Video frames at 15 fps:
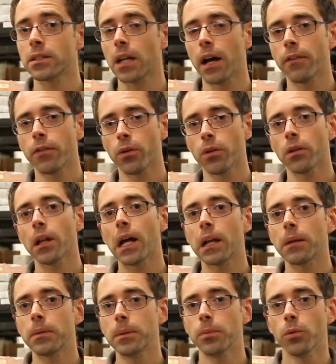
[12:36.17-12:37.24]
I've heard a lot
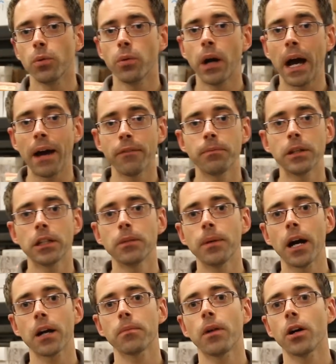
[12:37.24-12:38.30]
of people who have
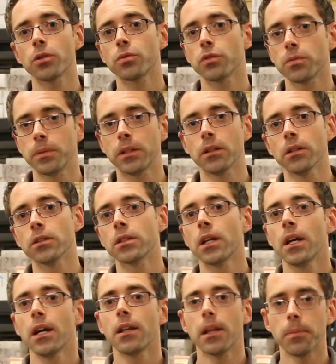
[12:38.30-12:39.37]
piggyback modules because
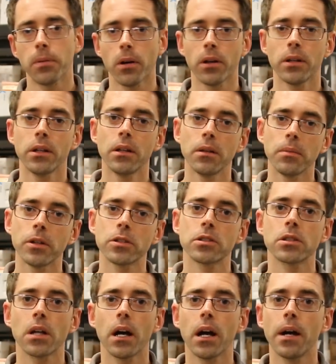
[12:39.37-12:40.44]
they plug it in a bunch of
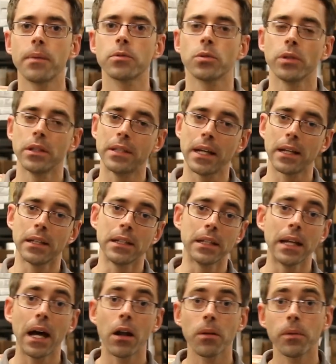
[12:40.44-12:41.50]
times or they take it in and
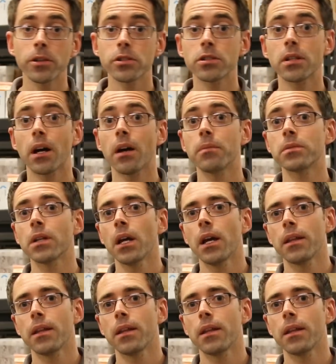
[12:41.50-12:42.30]
out a bunch of times,